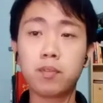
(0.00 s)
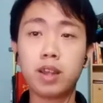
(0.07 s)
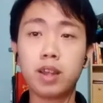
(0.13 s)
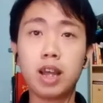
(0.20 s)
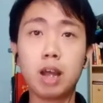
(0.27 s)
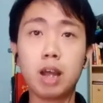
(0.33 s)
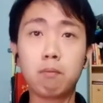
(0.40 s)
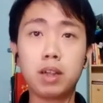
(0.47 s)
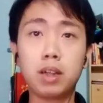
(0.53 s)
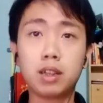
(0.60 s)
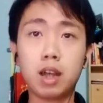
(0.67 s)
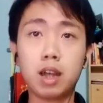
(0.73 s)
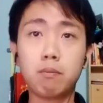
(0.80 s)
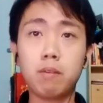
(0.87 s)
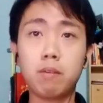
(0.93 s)
And please
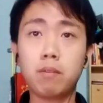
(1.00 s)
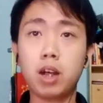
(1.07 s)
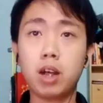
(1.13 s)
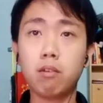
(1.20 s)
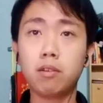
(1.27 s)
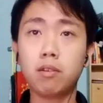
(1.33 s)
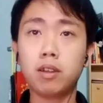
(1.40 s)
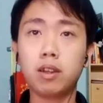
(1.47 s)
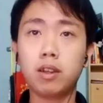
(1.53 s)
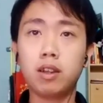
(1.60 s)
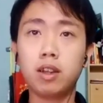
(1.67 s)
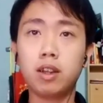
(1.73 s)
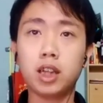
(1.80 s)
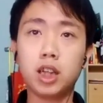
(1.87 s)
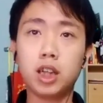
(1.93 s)
type them down
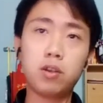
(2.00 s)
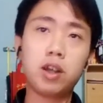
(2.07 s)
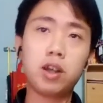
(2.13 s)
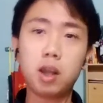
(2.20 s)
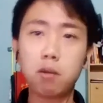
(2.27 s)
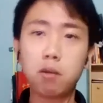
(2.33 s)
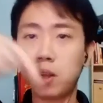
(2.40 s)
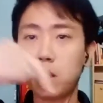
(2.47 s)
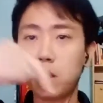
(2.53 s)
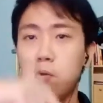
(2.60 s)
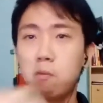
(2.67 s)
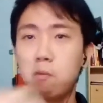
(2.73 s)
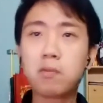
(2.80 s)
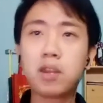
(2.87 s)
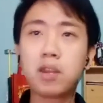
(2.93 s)
in the Q&A
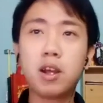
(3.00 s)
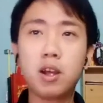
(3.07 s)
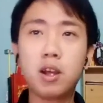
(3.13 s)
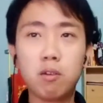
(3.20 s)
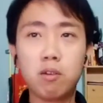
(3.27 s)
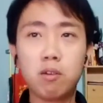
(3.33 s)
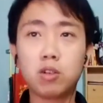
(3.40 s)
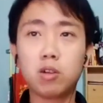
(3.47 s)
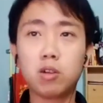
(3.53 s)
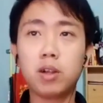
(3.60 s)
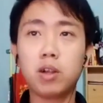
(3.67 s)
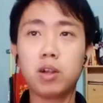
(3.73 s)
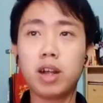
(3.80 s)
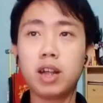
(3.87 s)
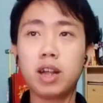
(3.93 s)
below, which will be
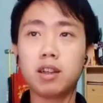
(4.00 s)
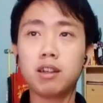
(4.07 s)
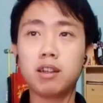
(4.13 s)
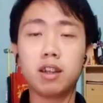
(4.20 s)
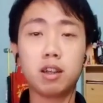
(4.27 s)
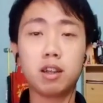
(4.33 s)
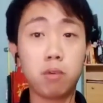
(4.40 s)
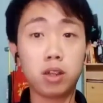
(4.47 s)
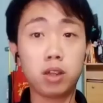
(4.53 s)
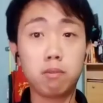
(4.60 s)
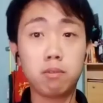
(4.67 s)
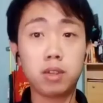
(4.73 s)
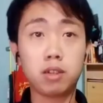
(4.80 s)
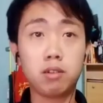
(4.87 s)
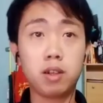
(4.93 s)
located at the
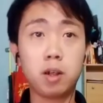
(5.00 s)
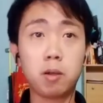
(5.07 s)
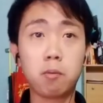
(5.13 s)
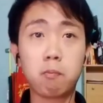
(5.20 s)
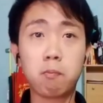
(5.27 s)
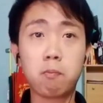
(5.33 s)
bottom screen.